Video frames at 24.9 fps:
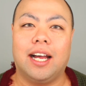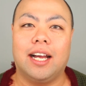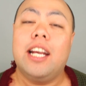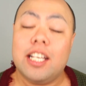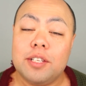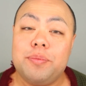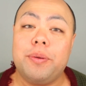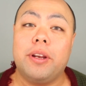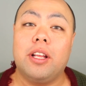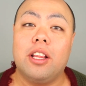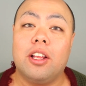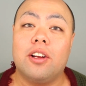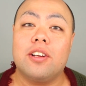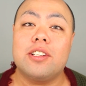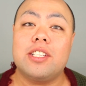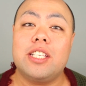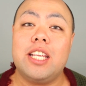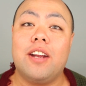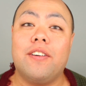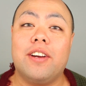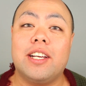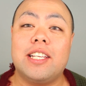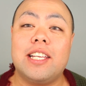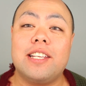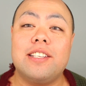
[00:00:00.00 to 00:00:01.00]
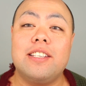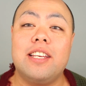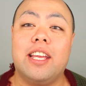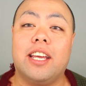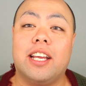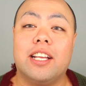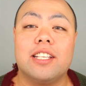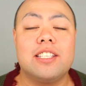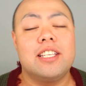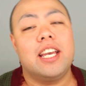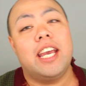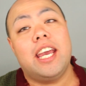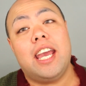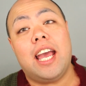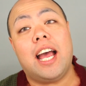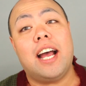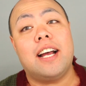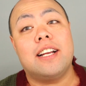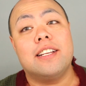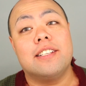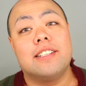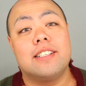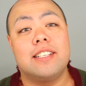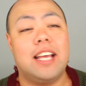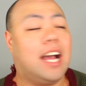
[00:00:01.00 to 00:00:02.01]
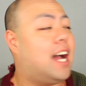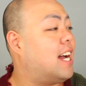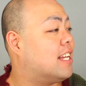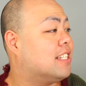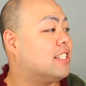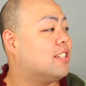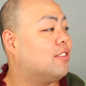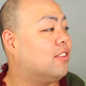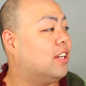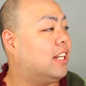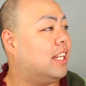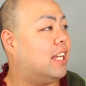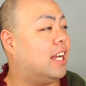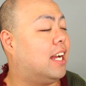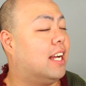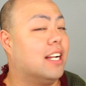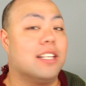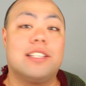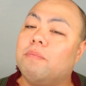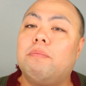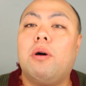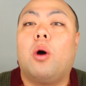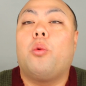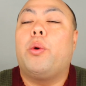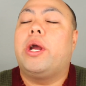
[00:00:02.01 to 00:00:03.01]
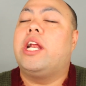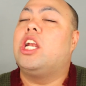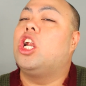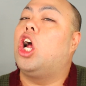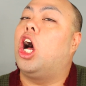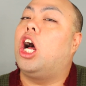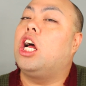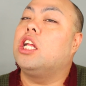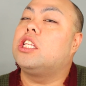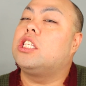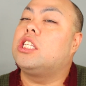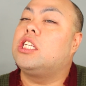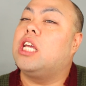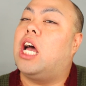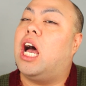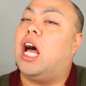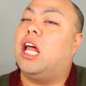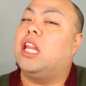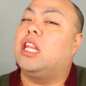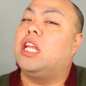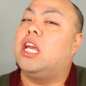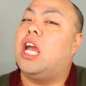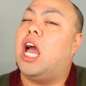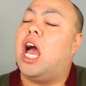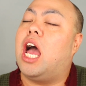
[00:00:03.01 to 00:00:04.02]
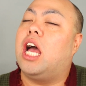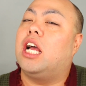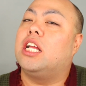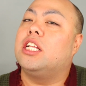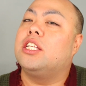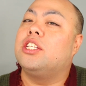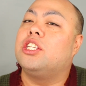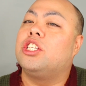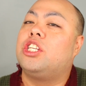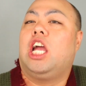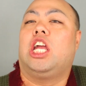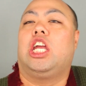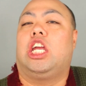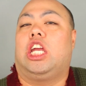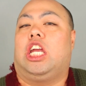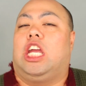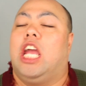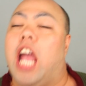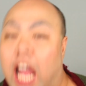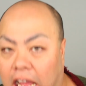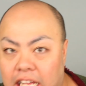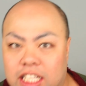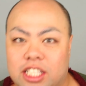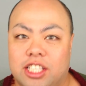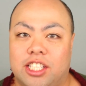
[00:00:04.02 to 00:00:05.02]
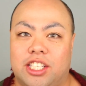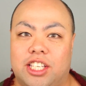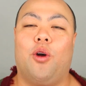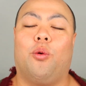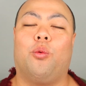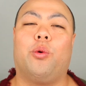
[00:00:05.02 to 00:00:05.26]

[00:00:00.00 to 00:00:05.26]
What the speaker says: It's been a long series, hasn't it? It really has. But we're not at the end yet!